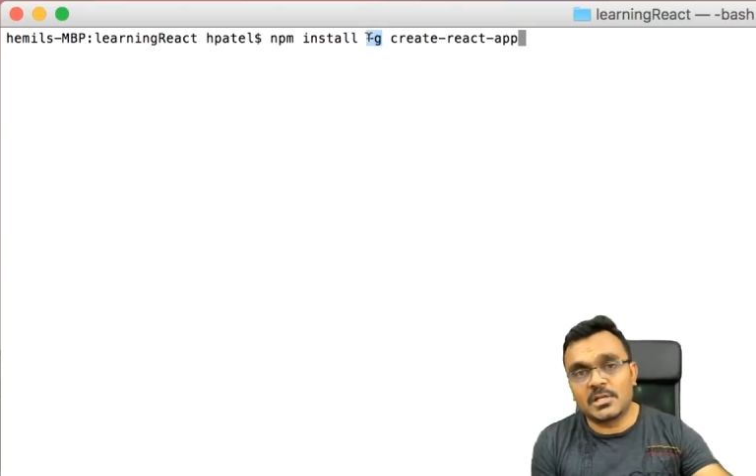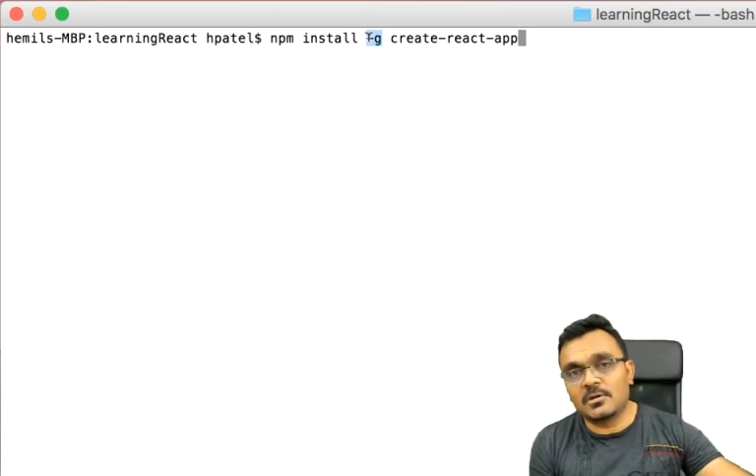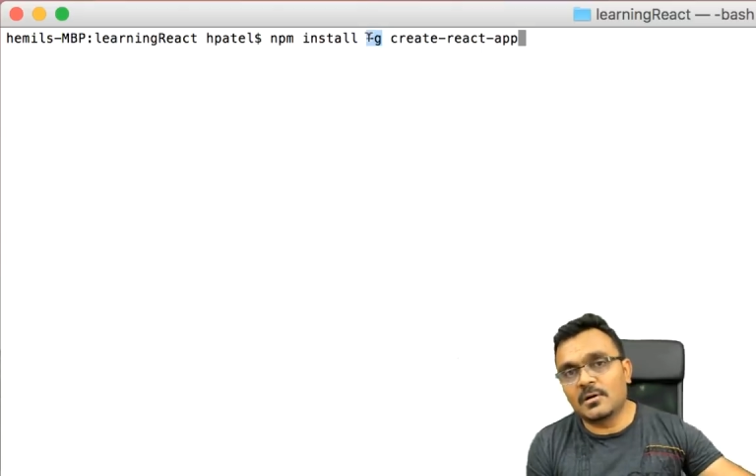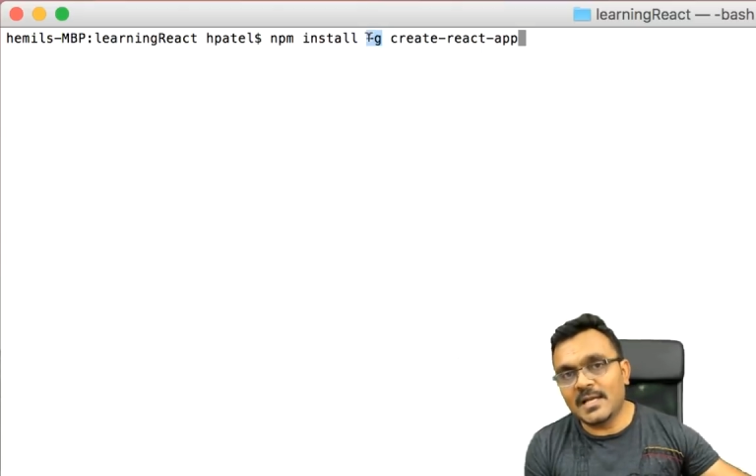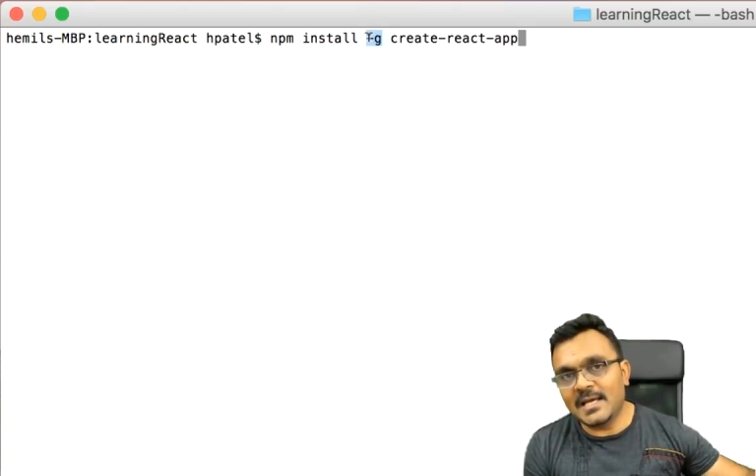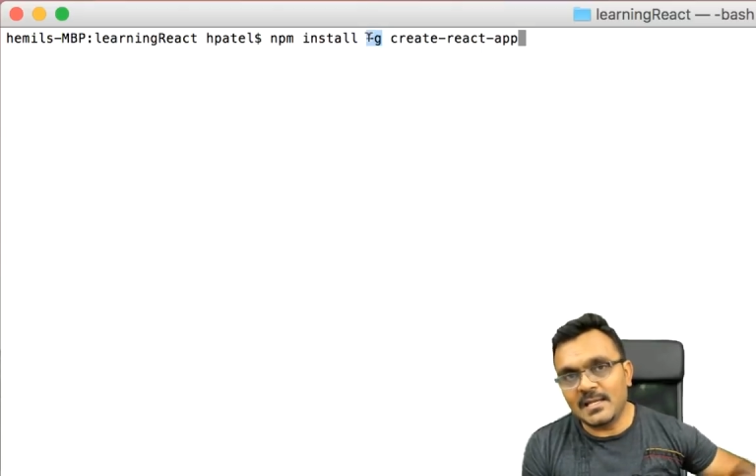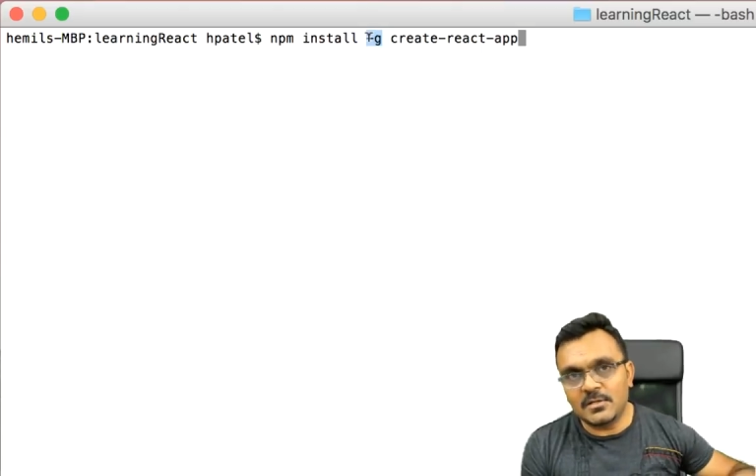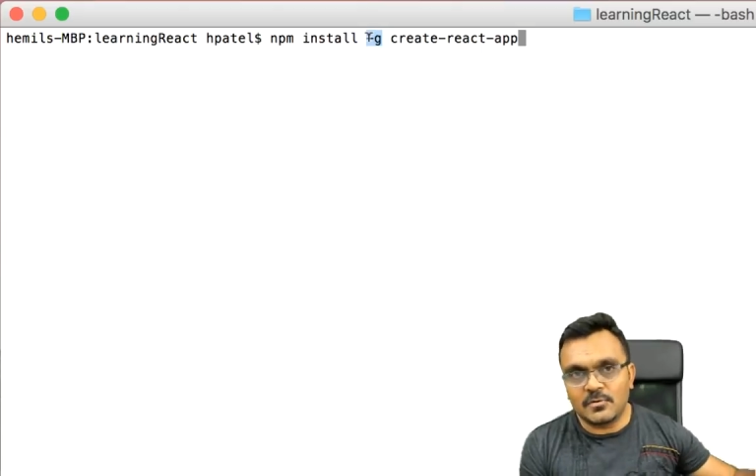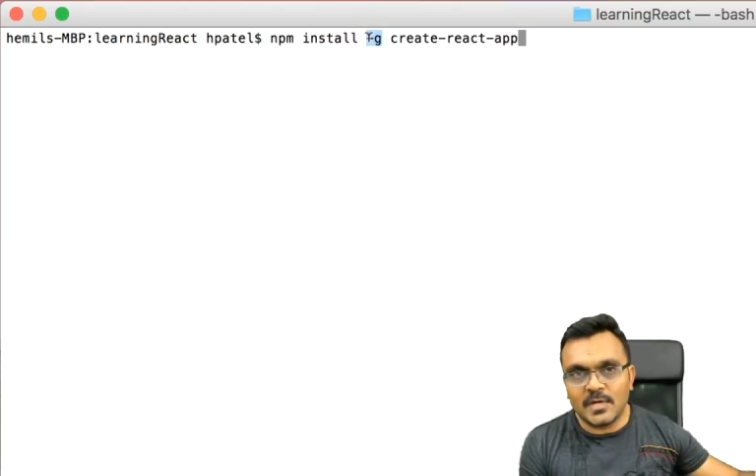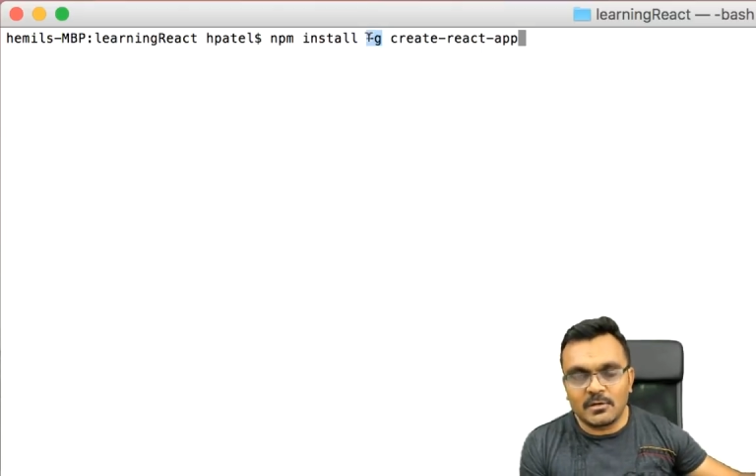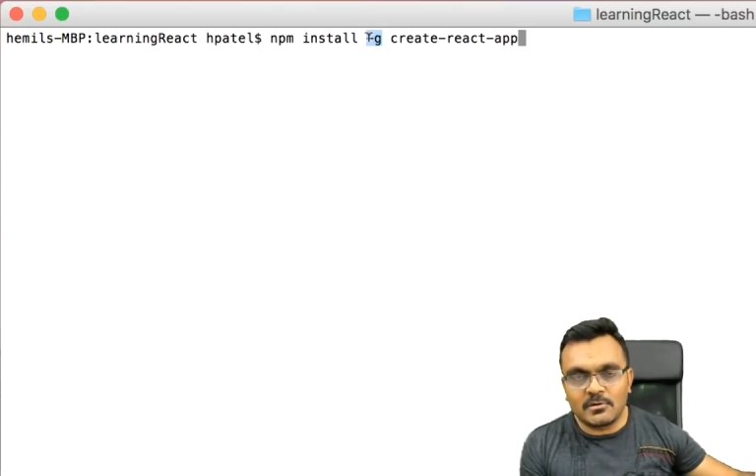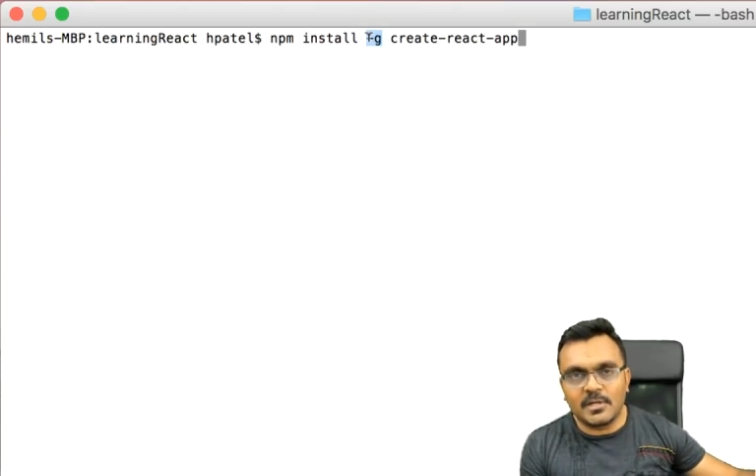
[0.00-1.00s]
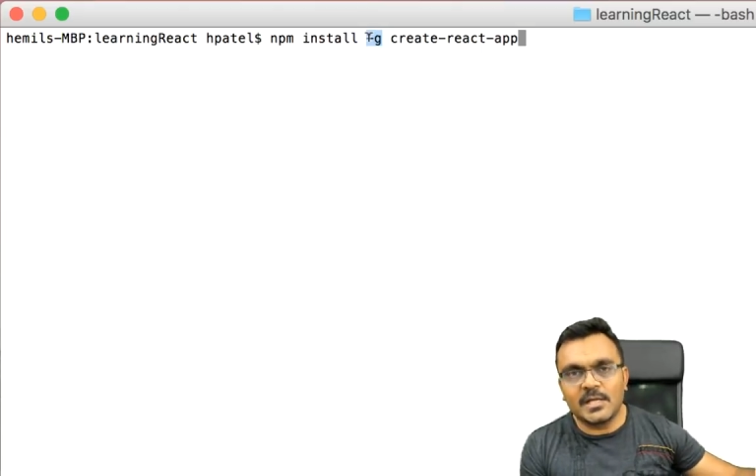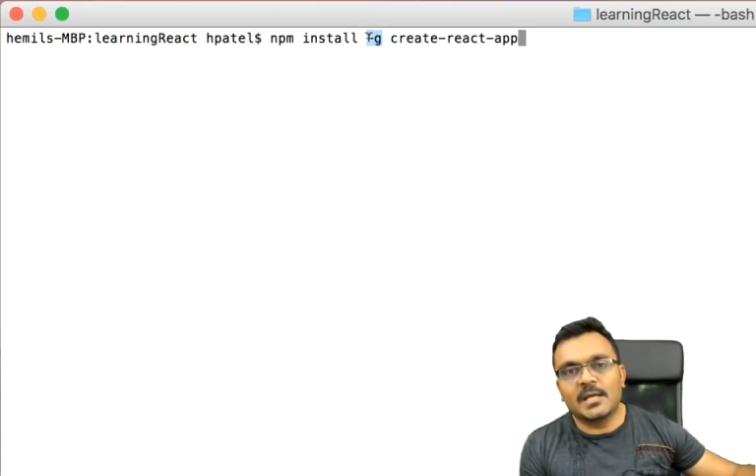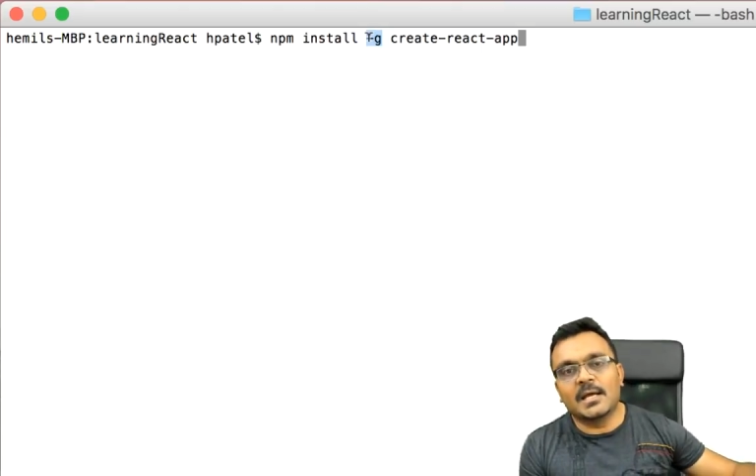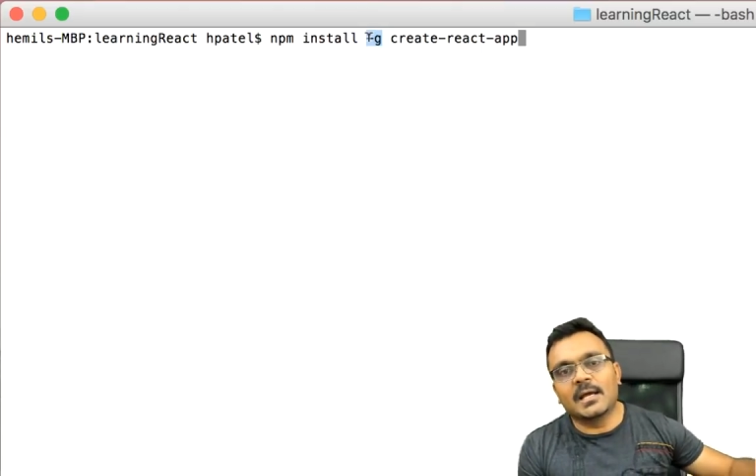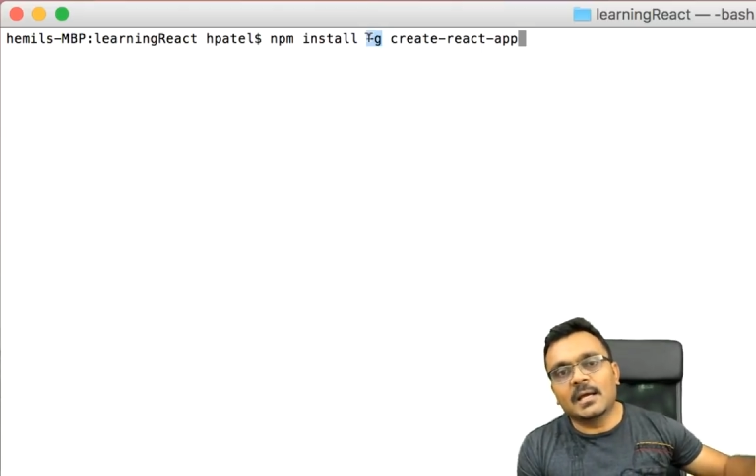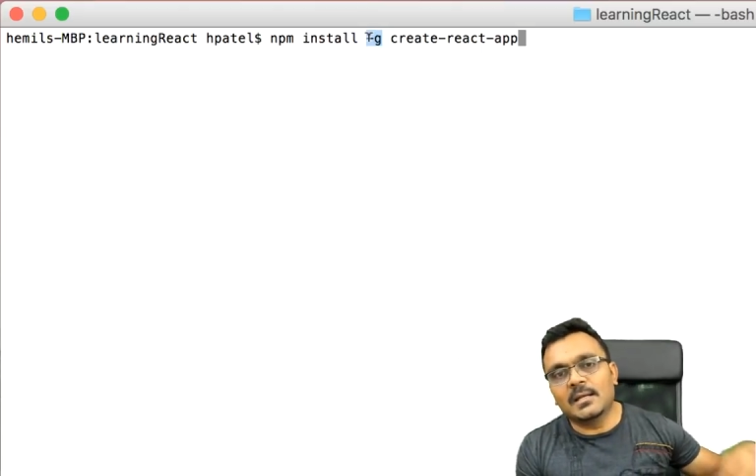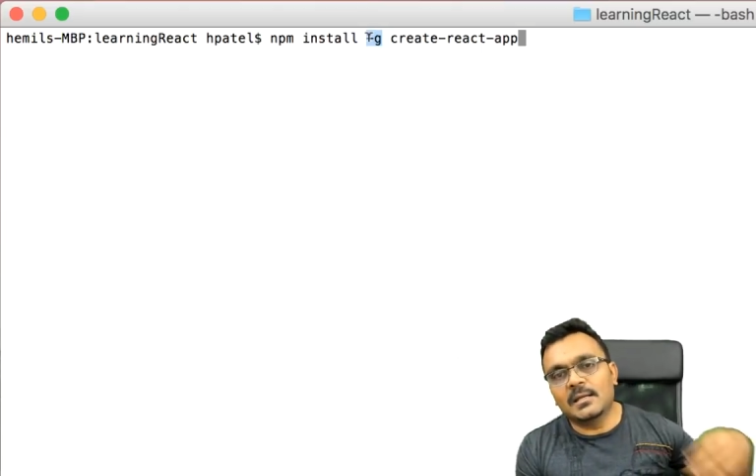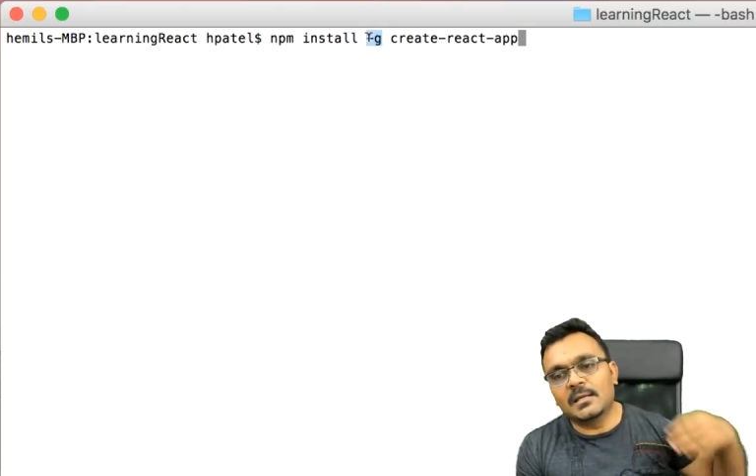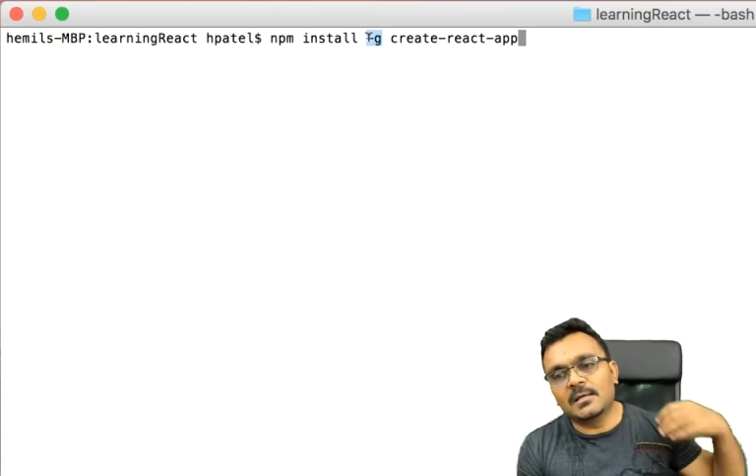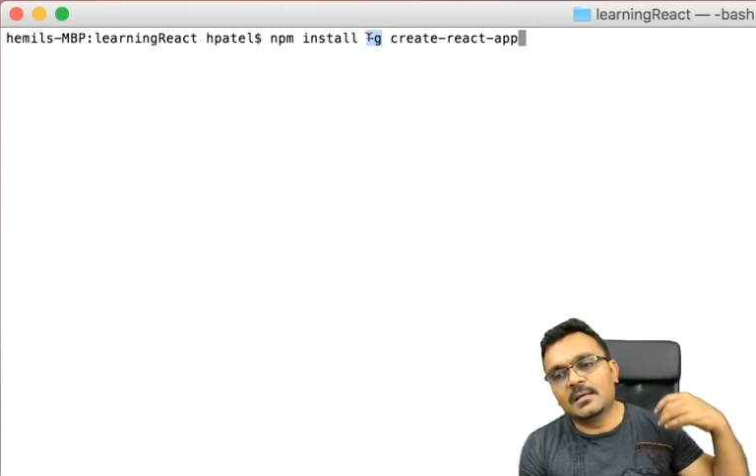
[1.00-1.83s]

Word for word: on any directory and